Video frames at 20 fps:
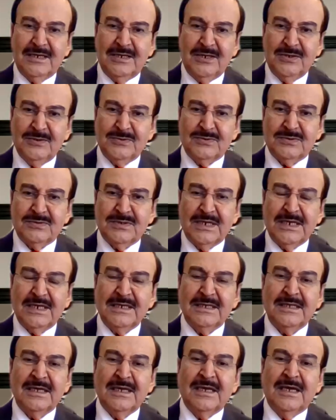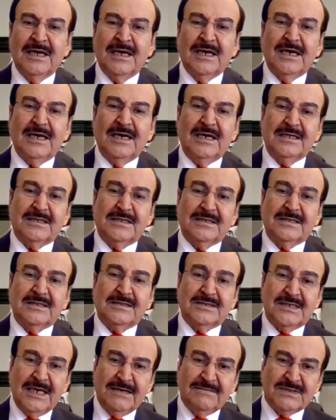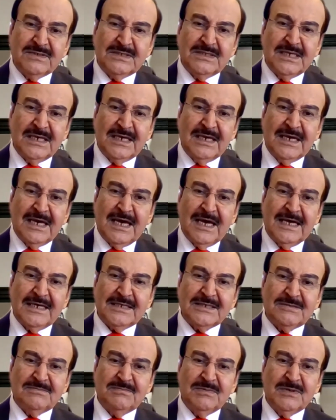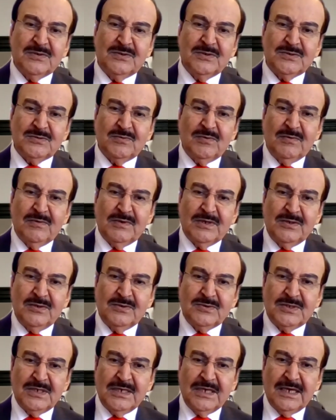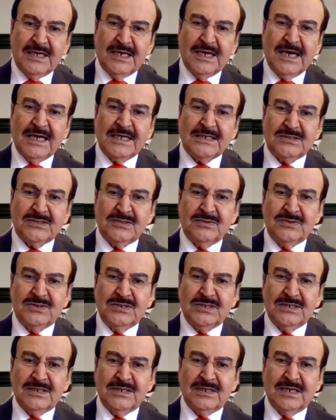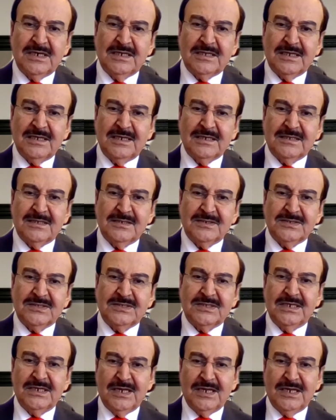and new trade. It saves the gas because we were using gas to generate electricity.